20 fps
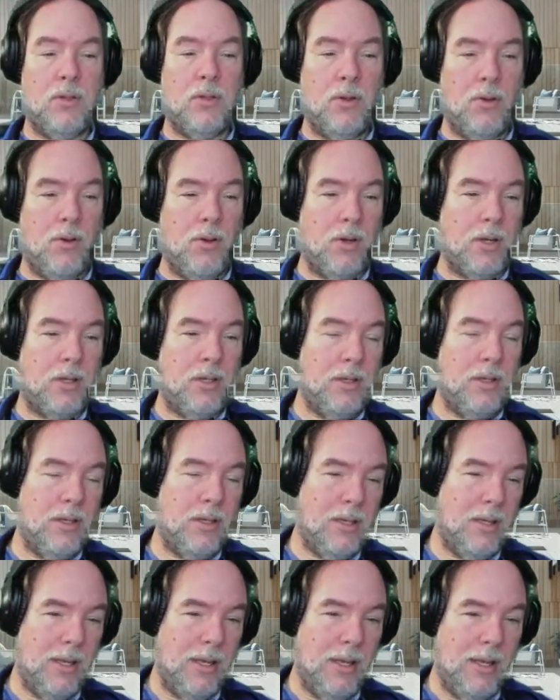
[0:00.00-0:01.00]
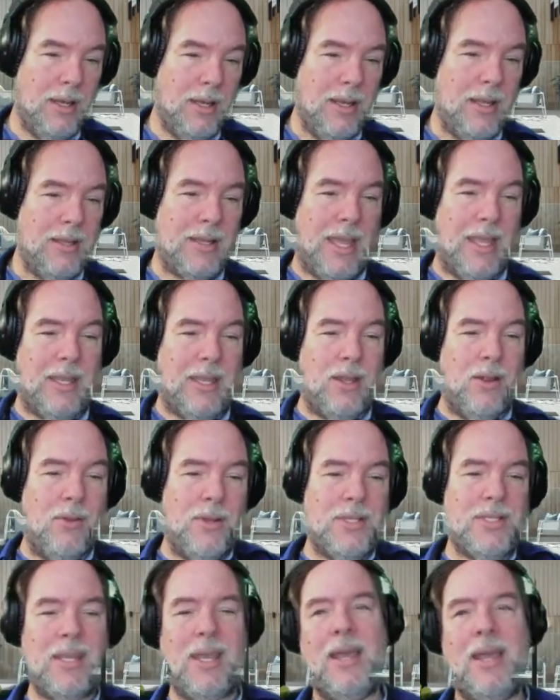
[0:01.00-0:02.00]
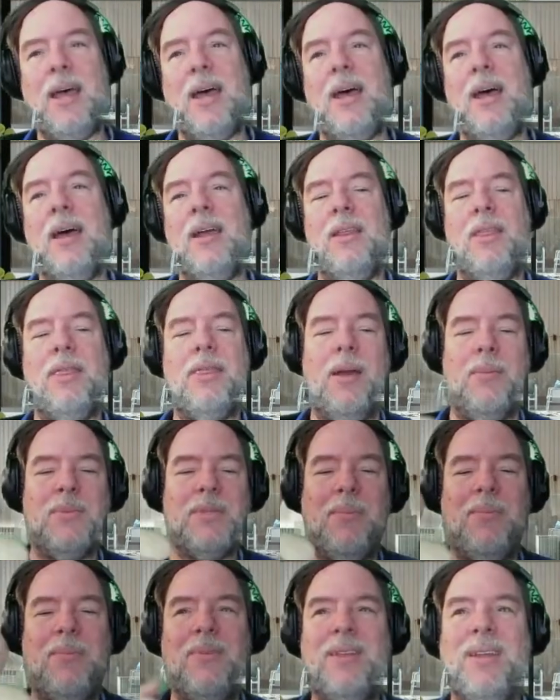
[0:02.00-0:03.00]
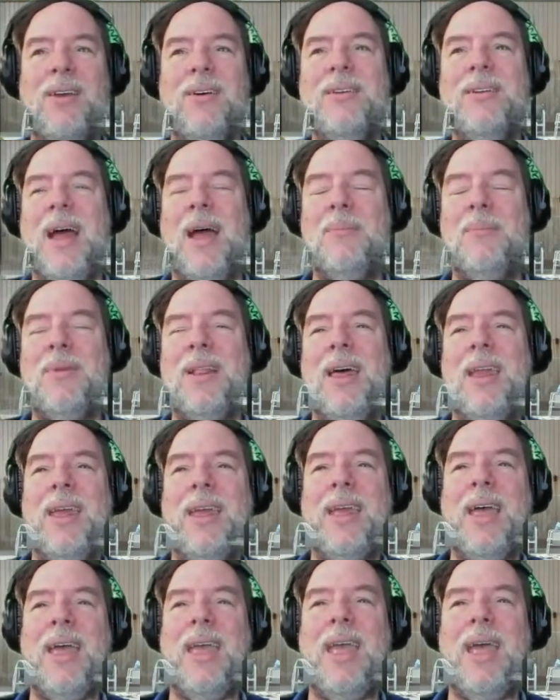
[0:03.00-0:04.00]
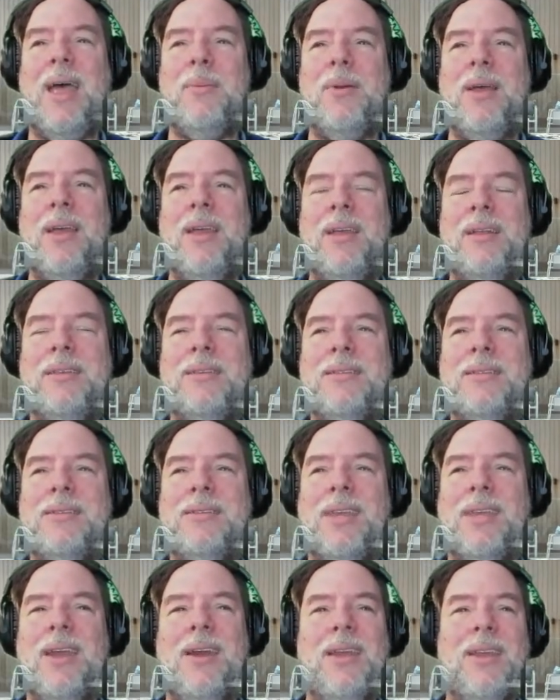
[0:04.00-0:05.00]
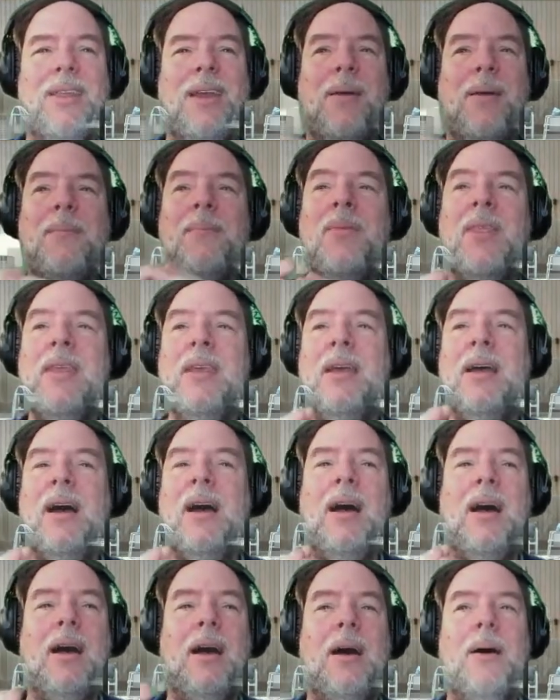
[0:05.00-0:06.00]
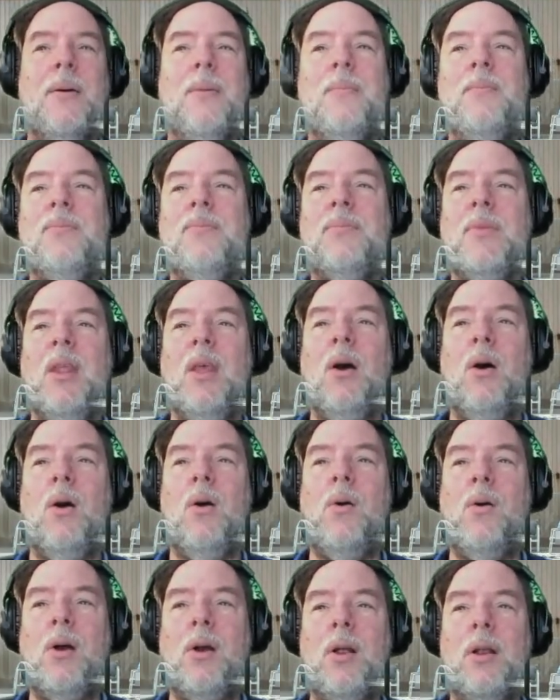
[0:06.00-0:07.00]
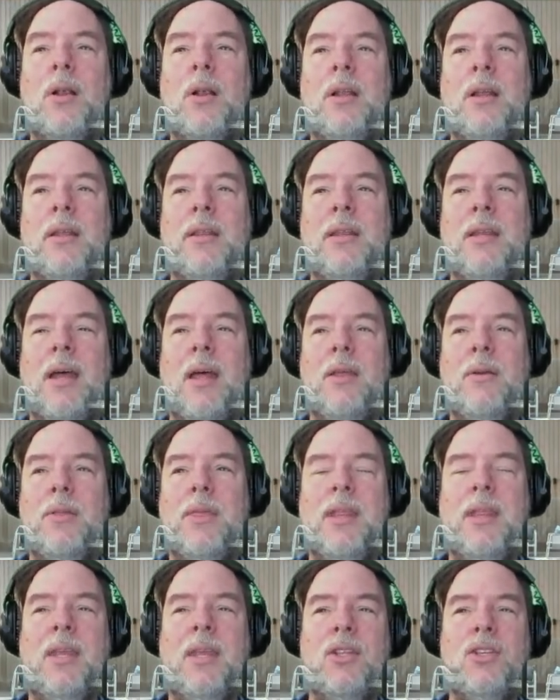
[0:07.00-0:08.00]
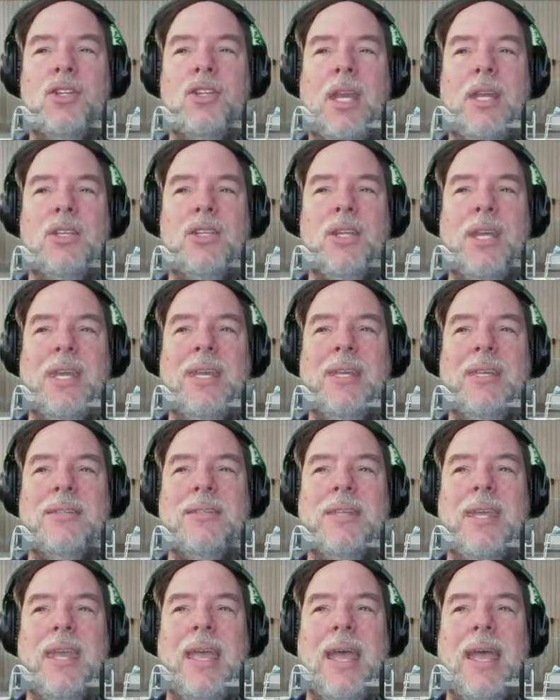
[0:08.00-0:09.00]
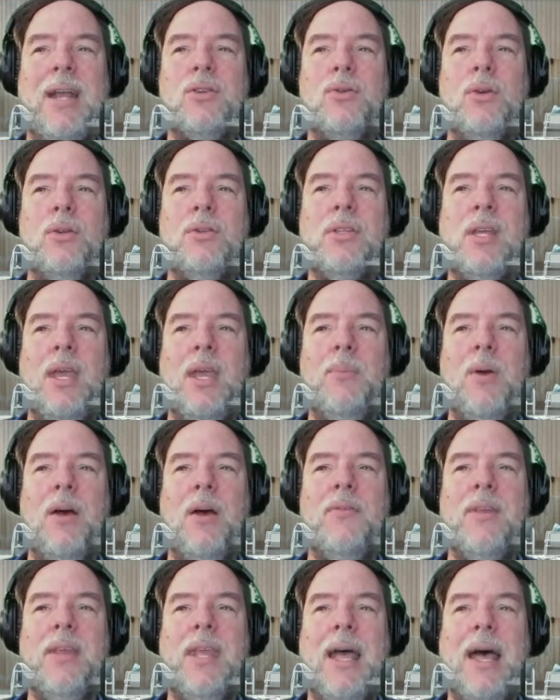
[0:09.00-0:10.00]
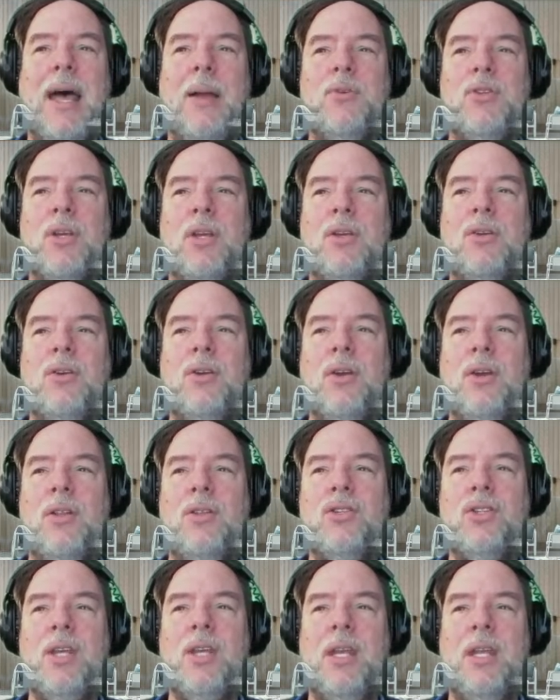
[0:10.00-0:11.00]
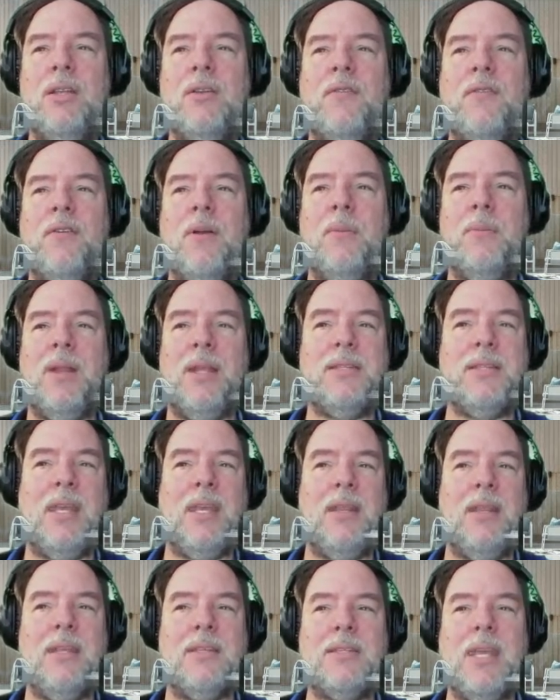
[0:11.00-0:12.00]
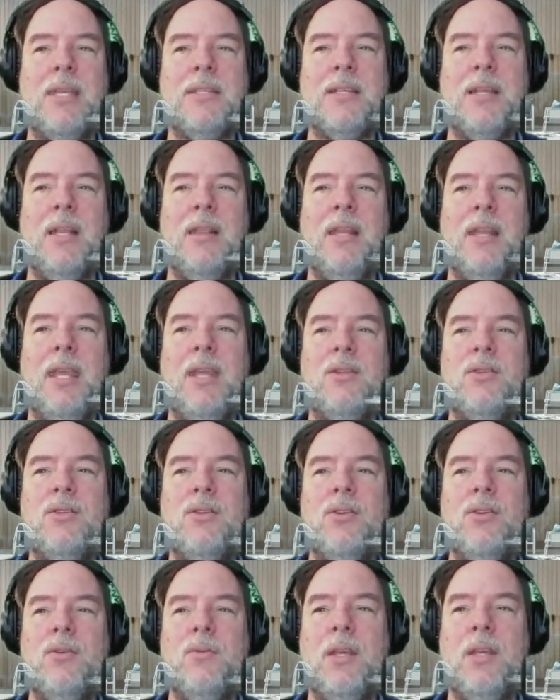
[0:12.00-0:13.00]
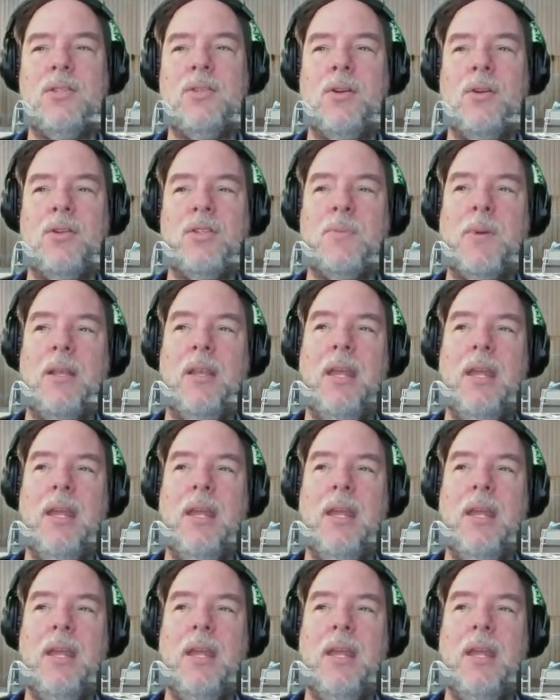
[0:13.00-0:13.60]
Or, thank you, Louisa, thumbs up, good. I'm glad I have to carry you there. Or the other thing that could change is the actual type of the object could change from, let's say in this case, a link to a search button.